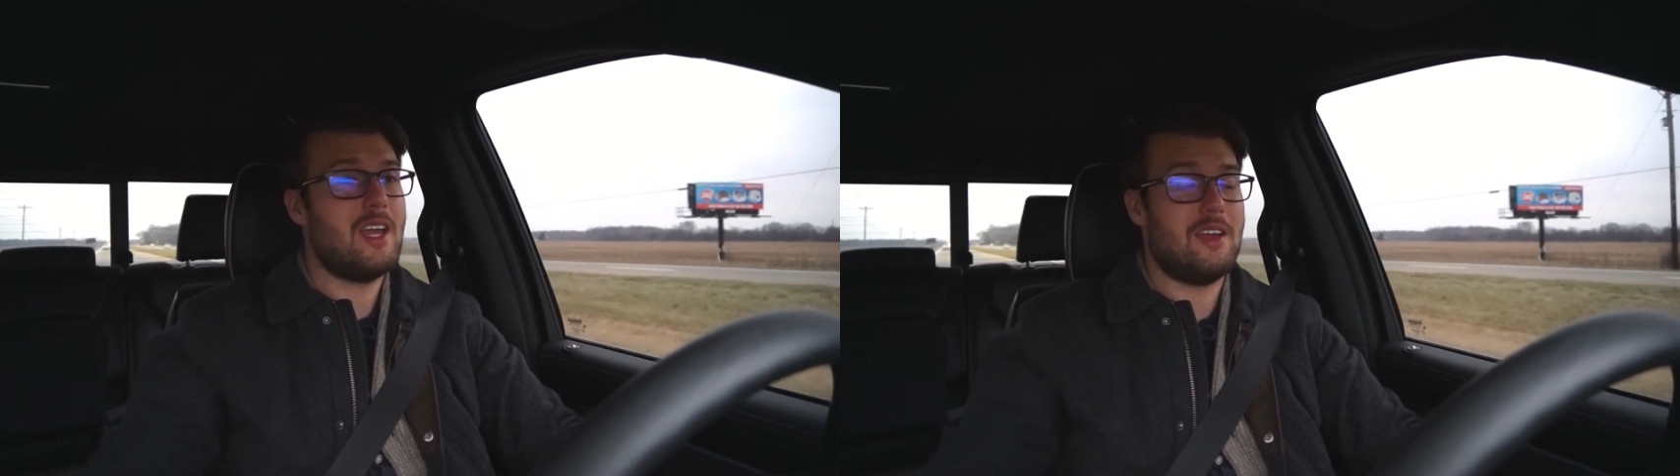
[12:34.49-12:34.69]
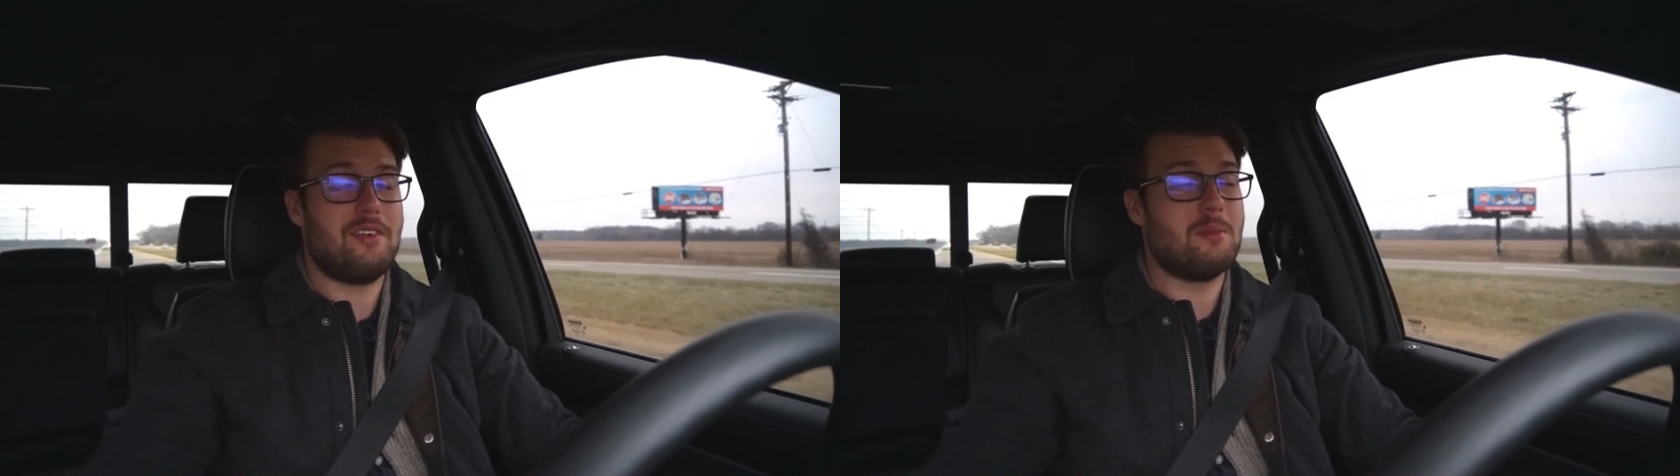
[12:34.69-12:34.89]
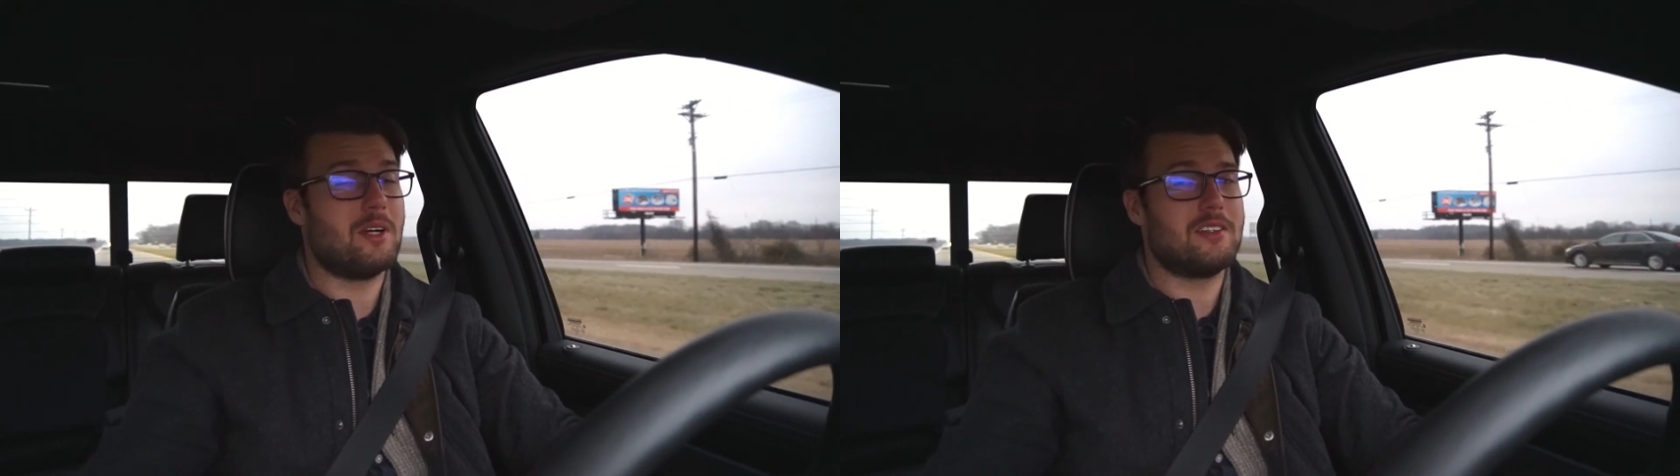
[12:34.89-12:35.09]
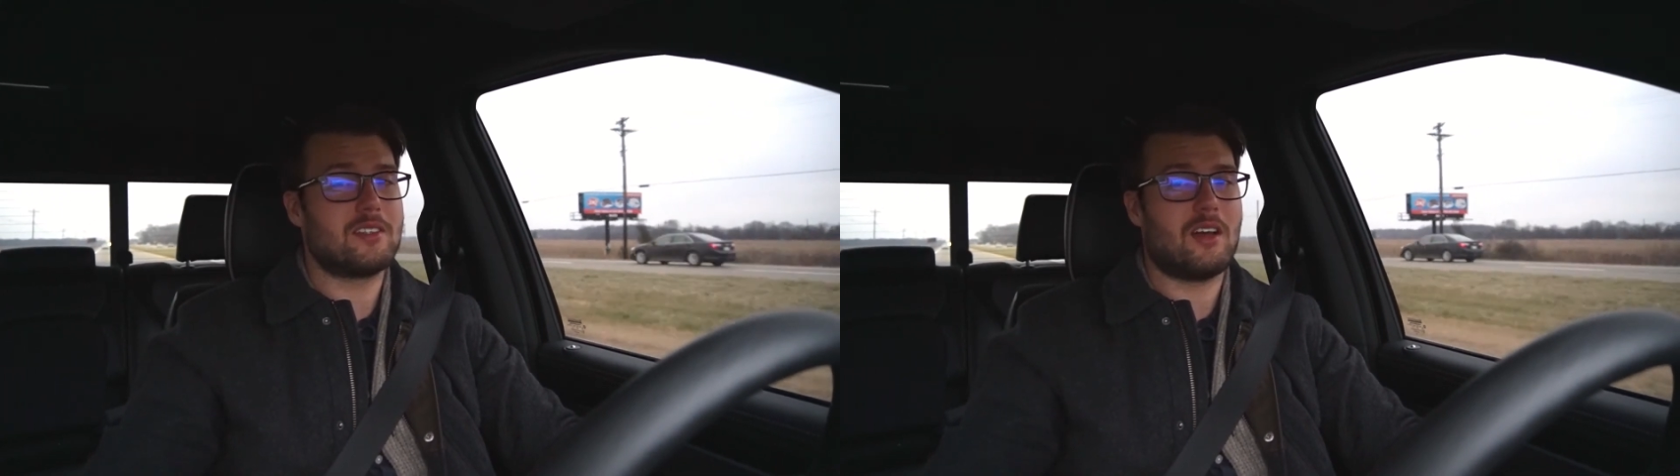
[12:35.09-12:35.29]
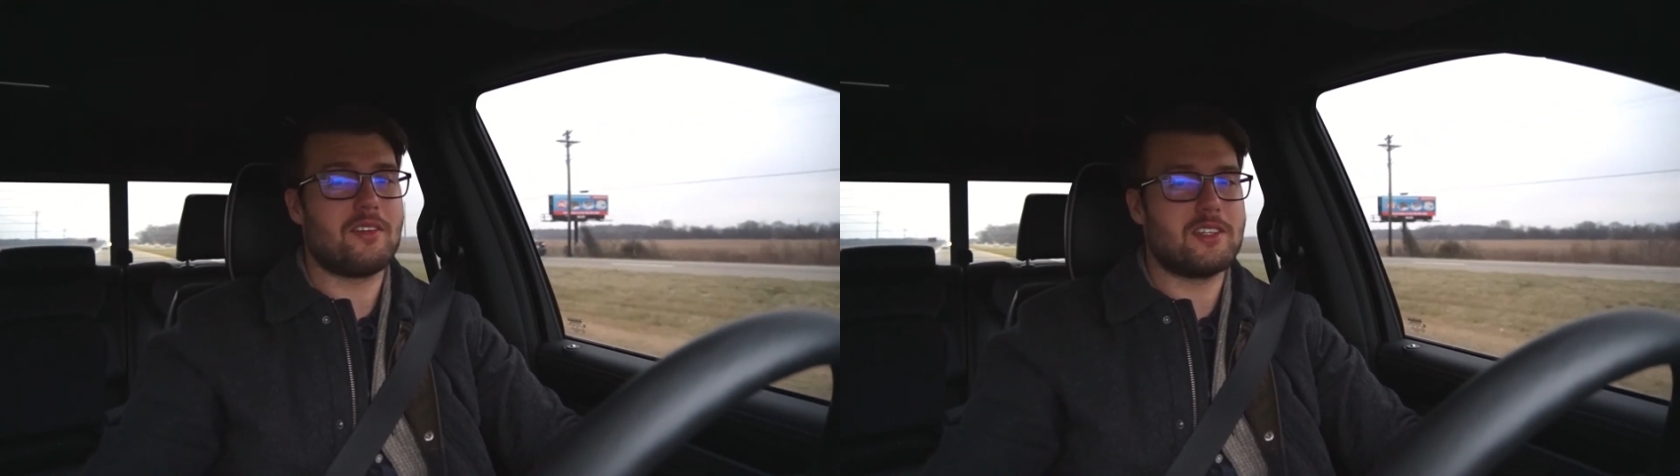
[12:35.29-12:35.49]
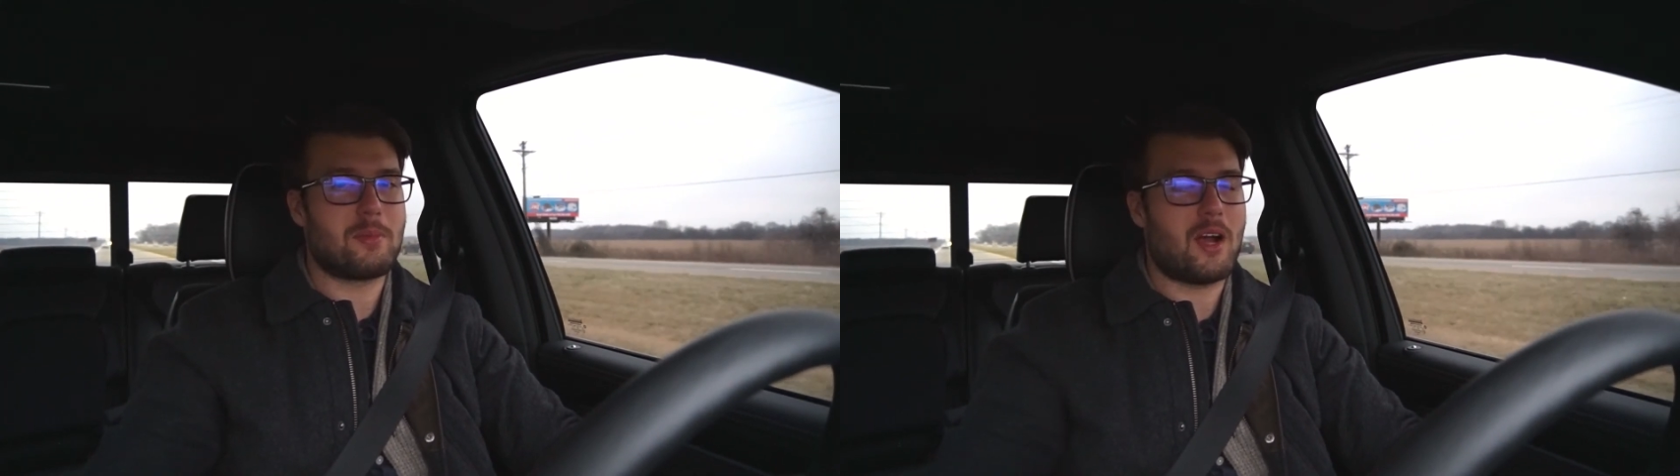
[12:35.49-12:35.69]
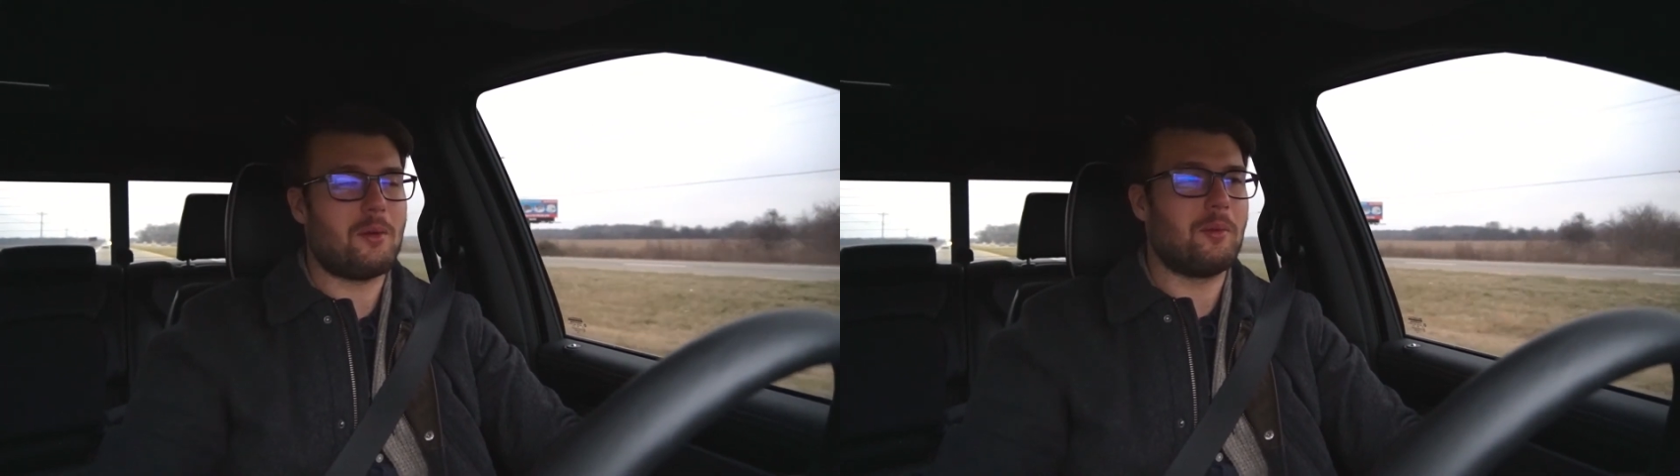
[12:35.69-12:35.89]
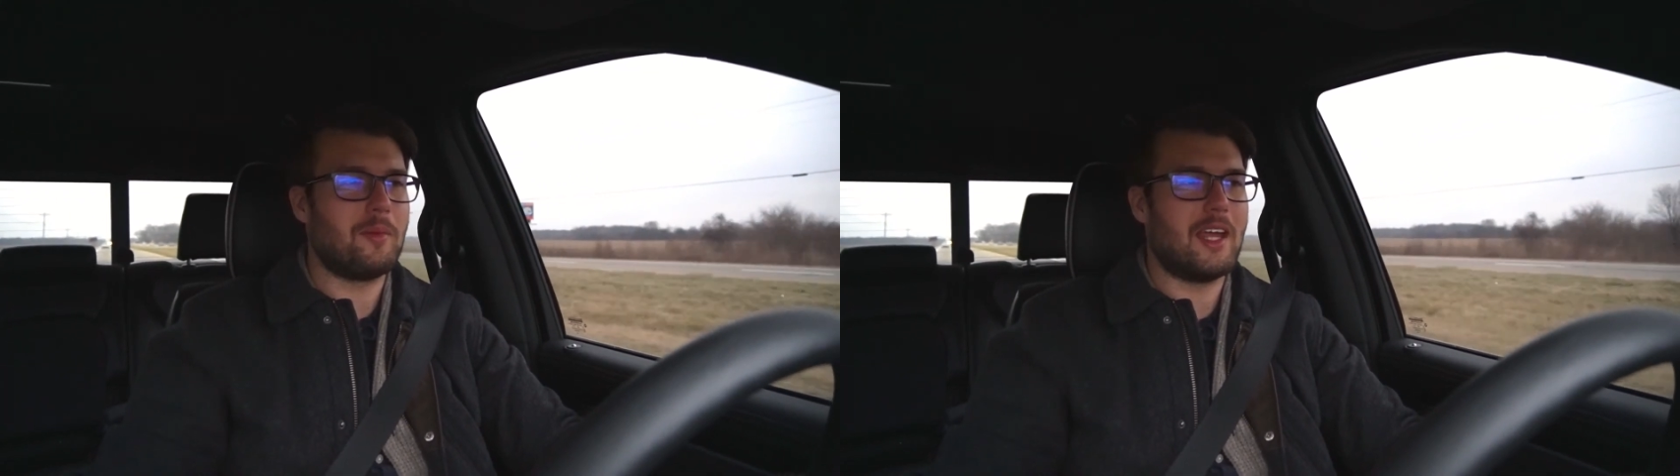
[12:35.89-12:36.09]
if anybody solved this problem,